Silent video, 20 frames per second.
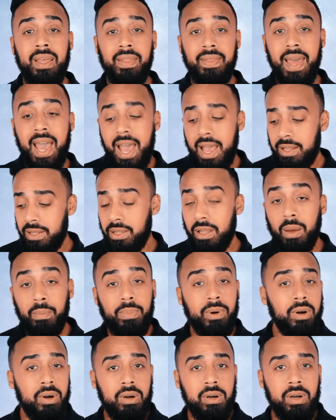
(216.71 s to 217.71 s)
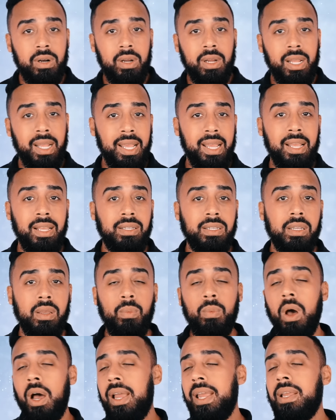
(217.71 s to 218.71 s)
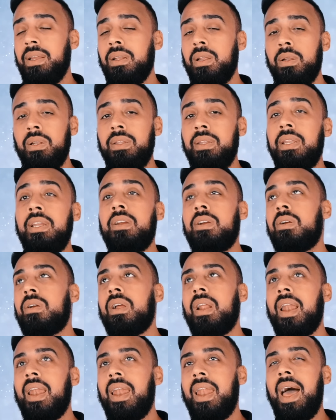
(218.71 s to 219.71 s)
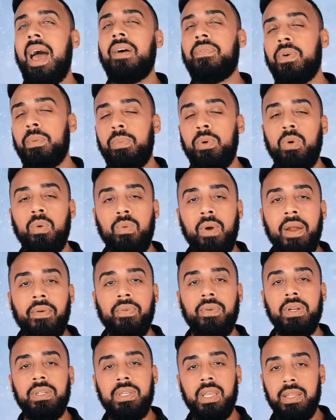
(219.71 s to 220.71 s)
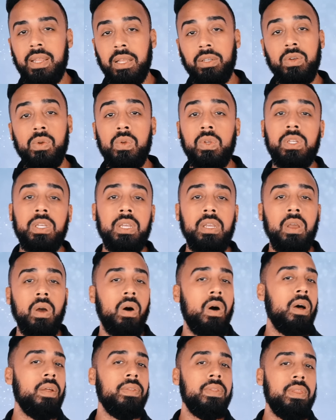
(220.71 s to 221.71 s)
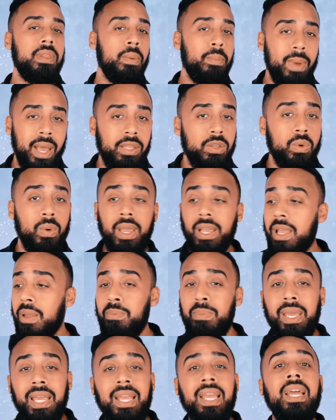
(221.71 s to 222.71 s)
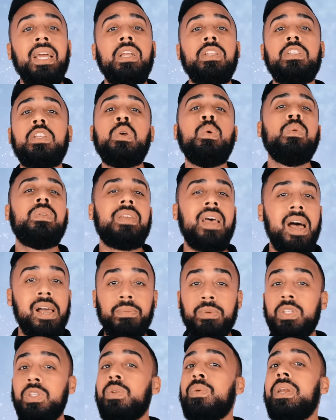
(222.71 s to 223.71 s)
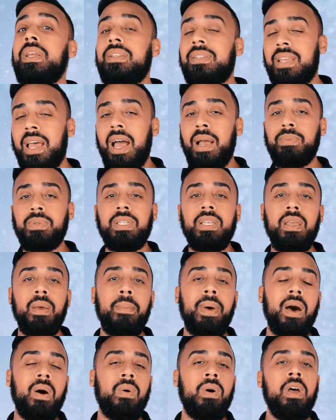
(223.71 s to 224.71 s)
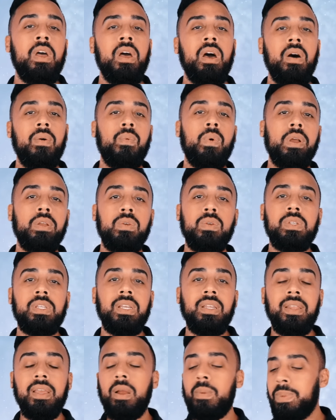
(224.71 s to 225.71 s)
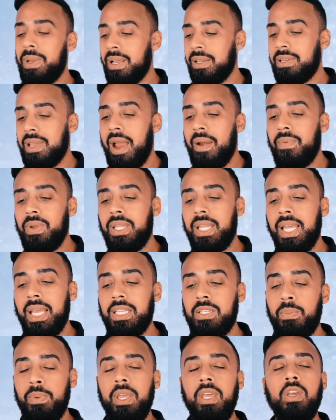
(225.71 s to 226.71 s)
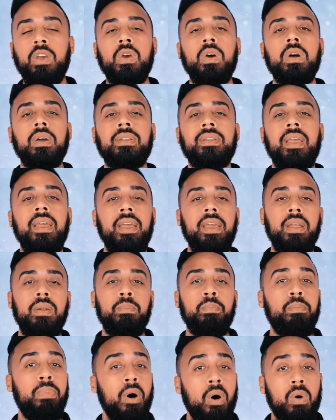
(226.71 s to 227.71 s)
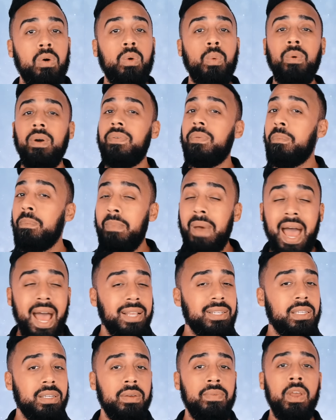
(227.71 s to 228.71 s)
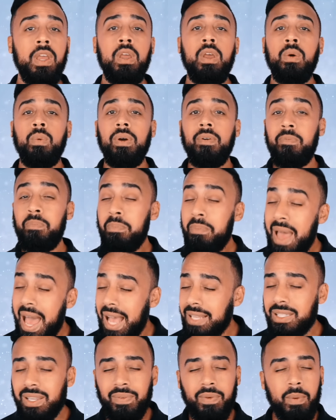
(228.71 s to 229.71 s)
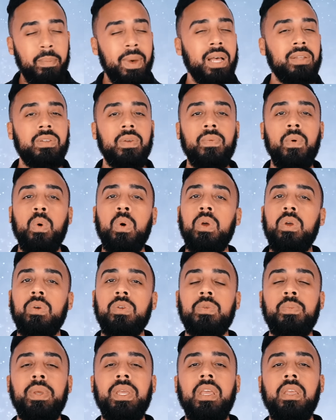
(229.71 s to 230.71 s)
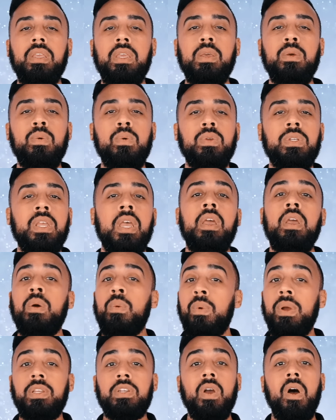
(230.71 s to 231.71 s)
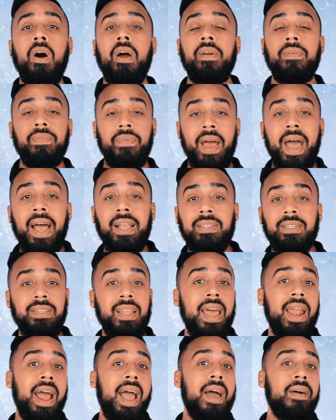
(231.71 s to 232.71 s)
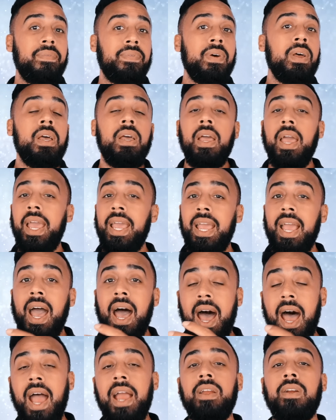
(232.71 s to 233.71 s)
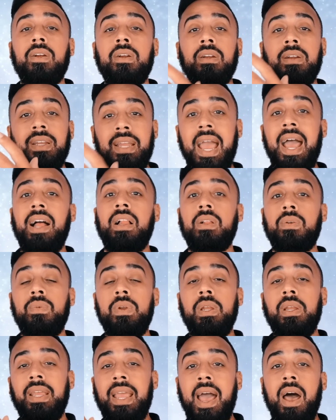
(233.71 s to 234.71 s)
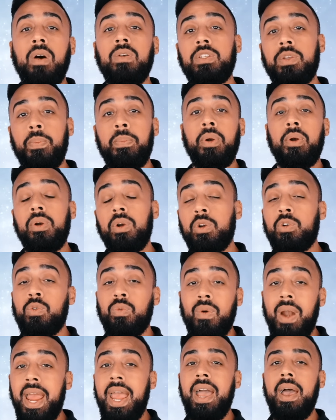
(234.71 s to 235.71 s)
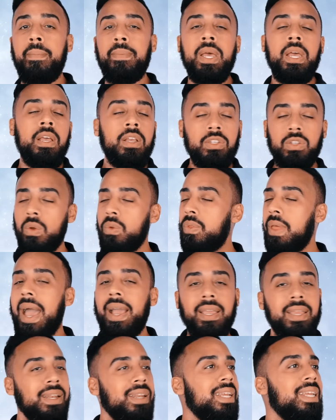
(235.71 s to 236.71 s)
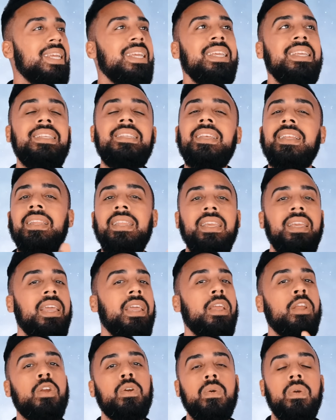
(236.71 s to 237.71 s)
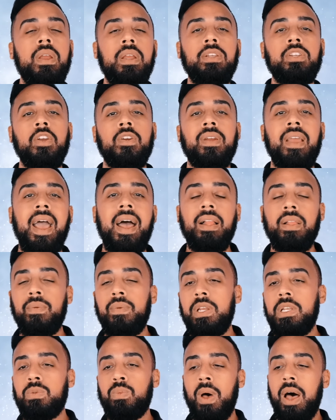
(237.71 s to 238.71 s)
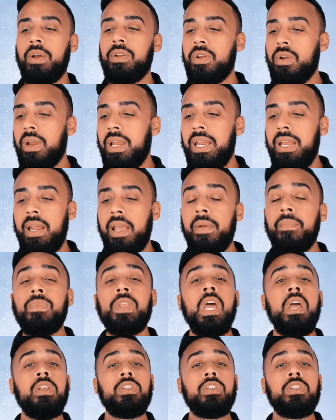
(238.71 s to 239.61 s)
That number is a near laughable reference that you see on the menu. It can be 2 times, 3 times the amount of what you see there because everything is being cooked in bulk with massive amounts of oils being used, which are fats that have a higher calorie count per gram. So that can easily increase your calories while you're eating.